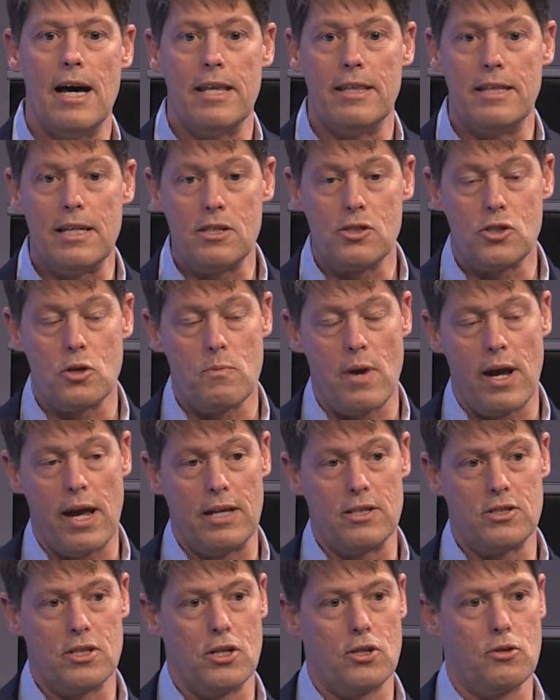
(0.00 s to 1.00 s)
These
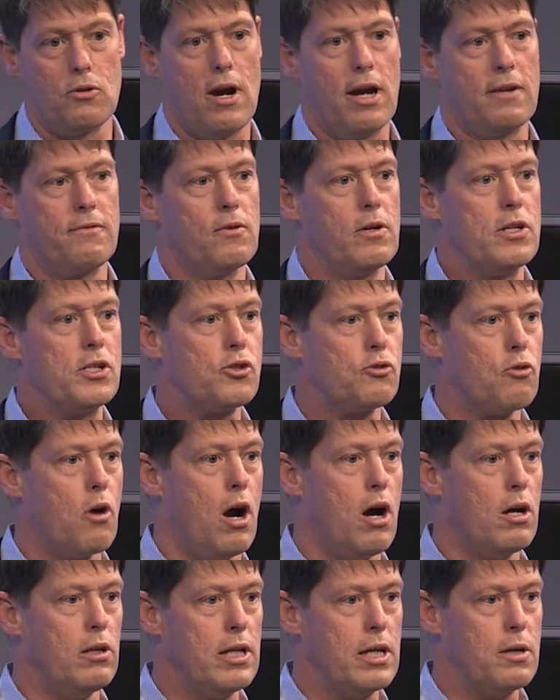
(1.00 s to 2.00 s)
domains interact very
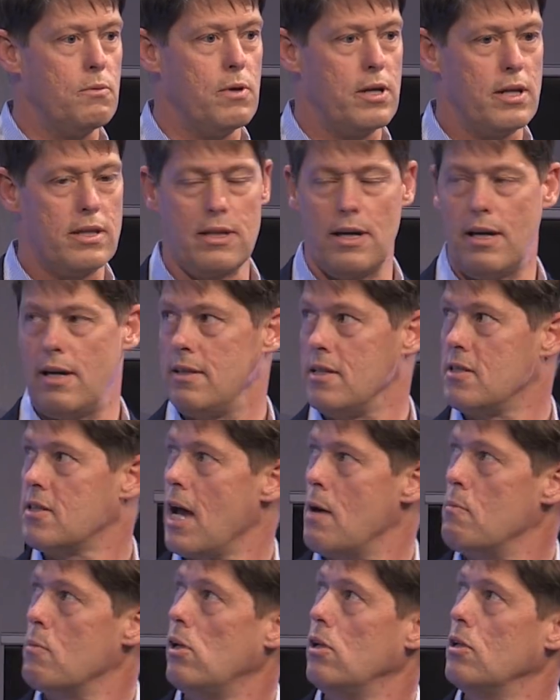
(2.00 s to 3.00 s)
strongly with this
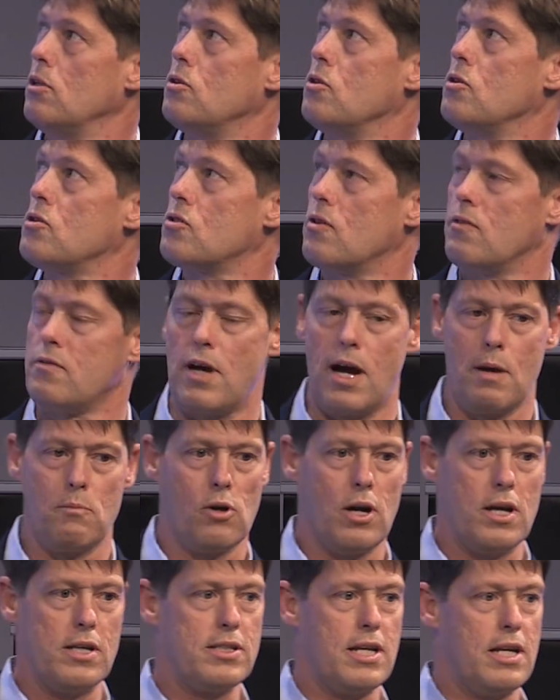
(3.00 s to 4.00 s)
chemical inducer of
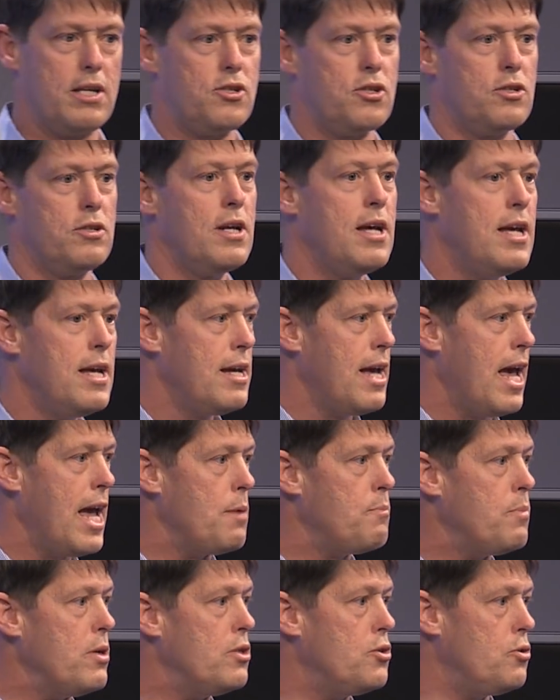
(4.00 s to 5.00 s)
dimerization,
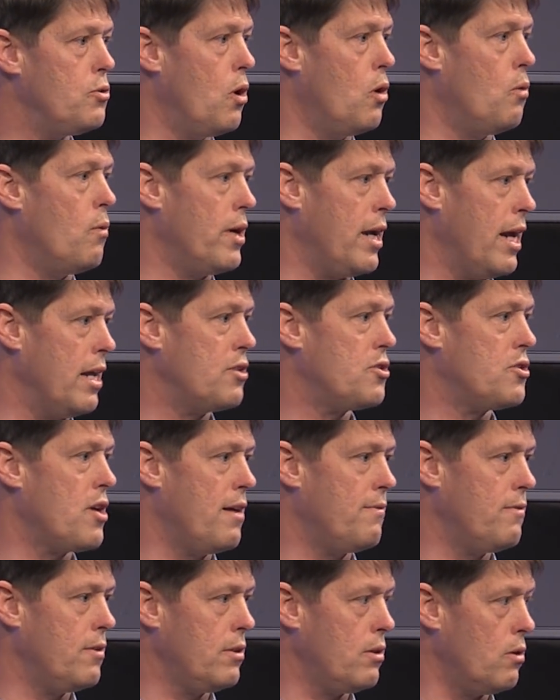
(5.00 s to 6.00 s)

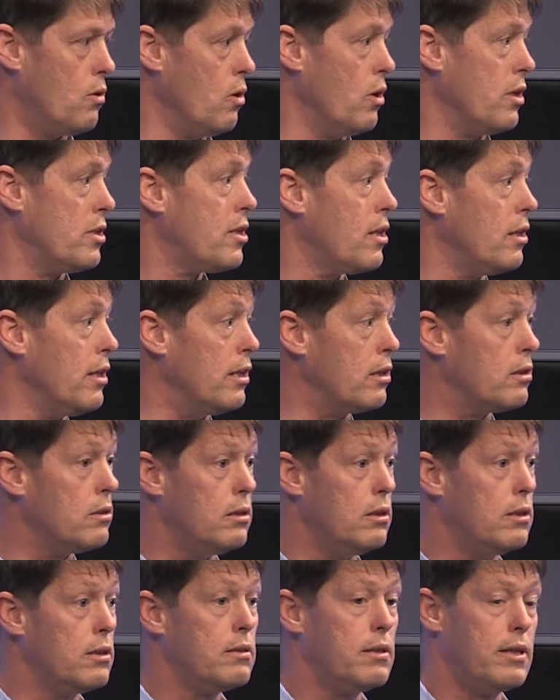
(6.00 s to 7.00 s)
AP20187, or its
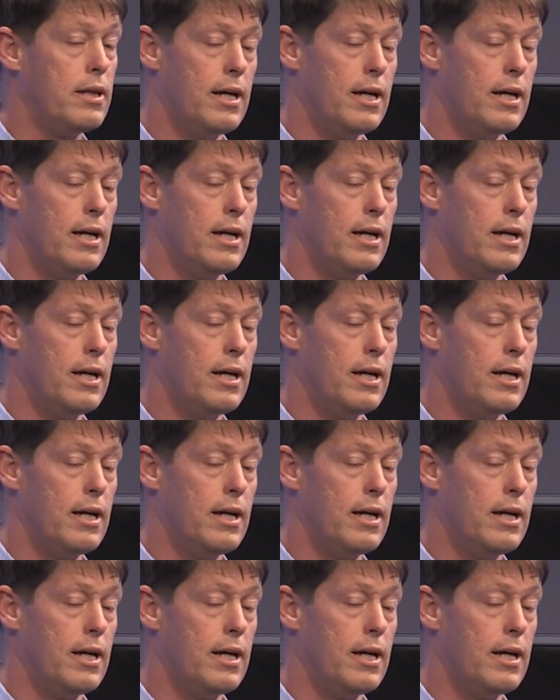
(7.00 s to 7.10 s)
clinical